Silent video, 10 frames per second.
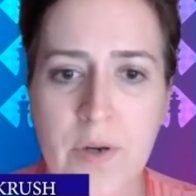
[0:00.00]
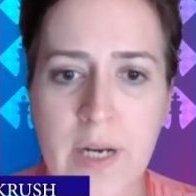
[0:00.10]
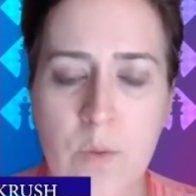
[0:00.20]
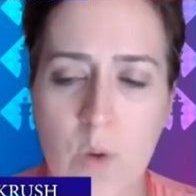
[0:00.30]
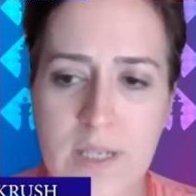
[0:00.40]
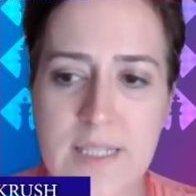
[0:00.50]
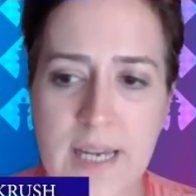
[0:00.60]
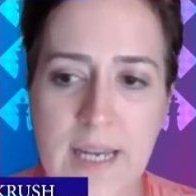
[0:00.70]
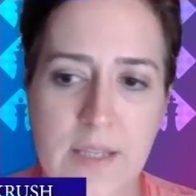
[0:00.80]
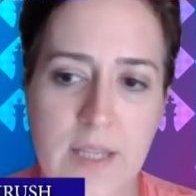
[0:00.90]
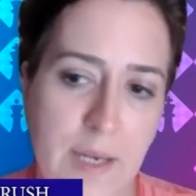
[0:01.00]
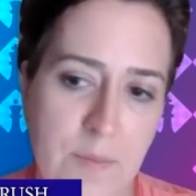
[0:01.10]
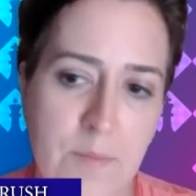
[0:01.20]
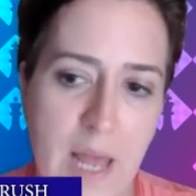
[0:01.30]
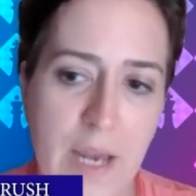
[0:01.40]
and it was saying that like
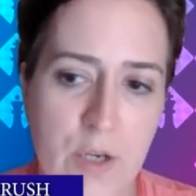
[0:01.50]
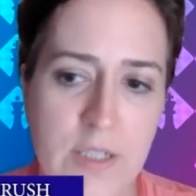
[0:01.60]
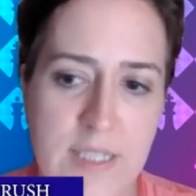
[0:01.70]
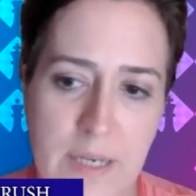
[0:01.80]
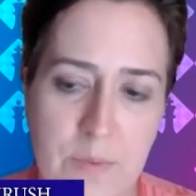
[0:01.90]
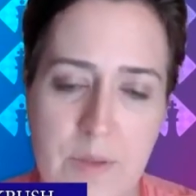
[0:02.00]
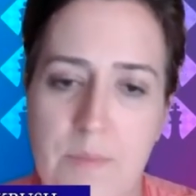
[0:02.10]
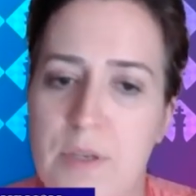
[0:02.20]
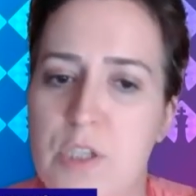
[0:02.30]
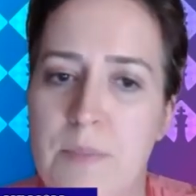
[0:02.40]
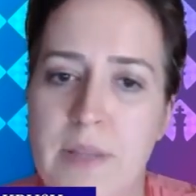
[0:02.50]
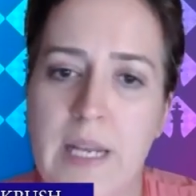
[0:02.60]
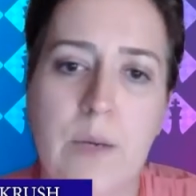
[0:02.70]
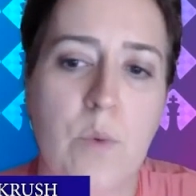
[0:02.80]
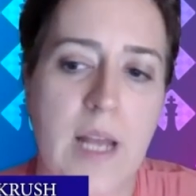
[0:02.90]
Black could take with the bishop, and that
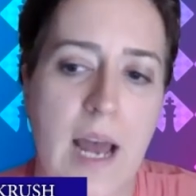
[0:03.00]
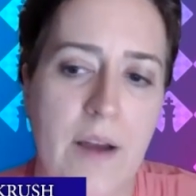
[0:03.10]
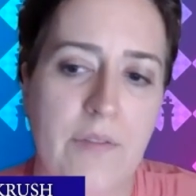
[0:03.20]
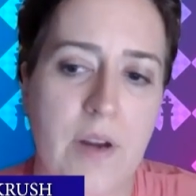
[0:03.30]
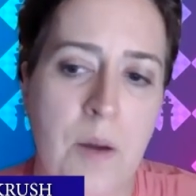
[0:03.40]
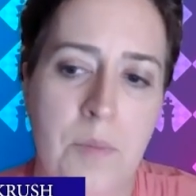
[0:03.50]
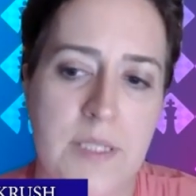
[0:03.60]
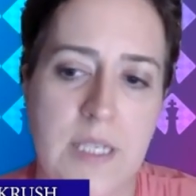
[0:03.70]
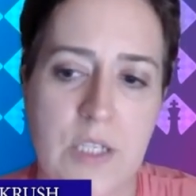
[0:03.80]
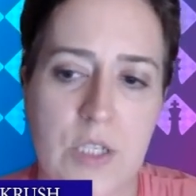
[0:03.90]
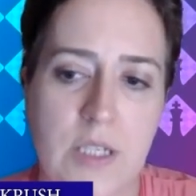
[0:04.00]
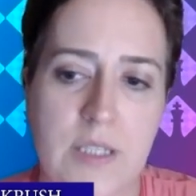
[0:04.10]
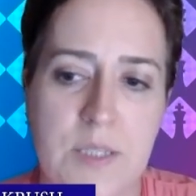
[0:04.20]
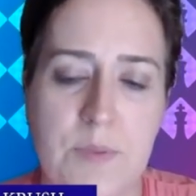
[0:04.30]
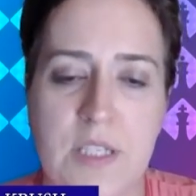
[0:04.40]
he would have compensation in
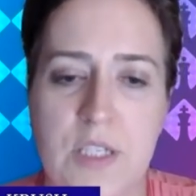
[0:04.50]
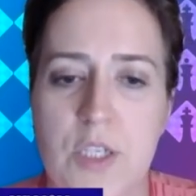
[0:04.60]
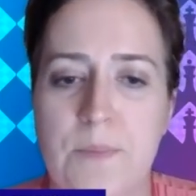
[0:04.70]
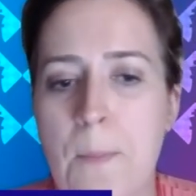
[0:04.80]
this position.